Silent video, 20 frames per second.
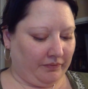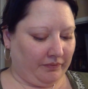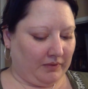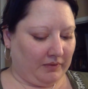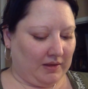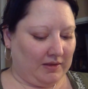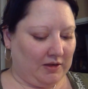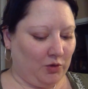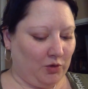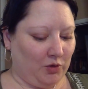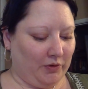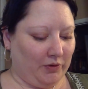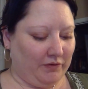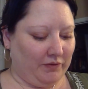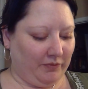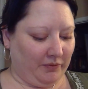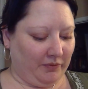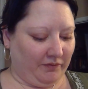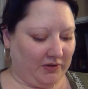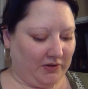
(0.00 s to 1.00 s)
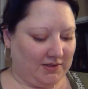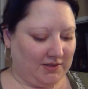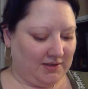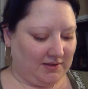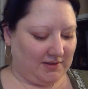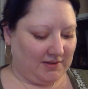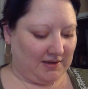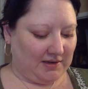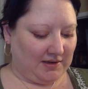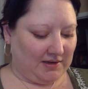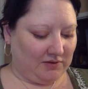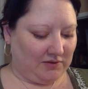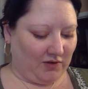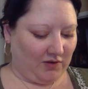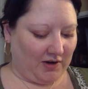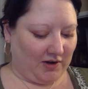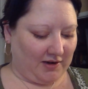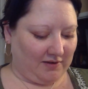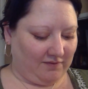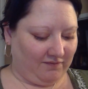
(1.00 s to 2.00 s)
And then you read from the verses and
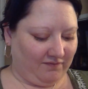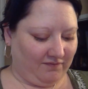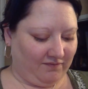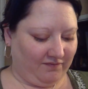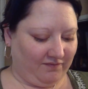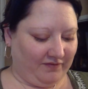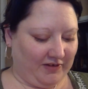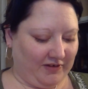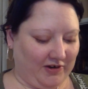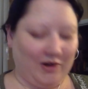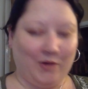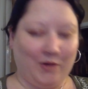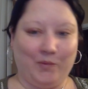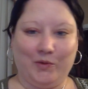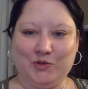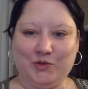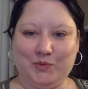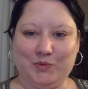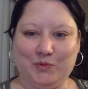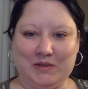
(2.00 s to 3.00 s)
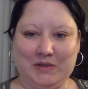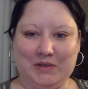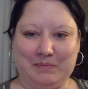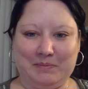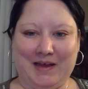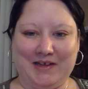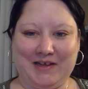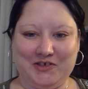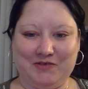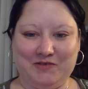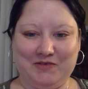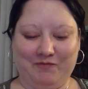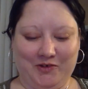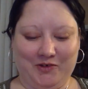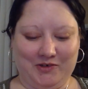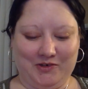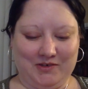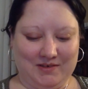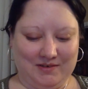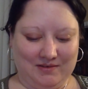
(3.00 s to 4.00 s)
try to figure out which ones match the
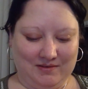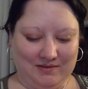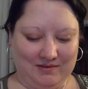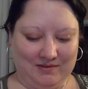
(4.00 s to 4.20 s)
verse.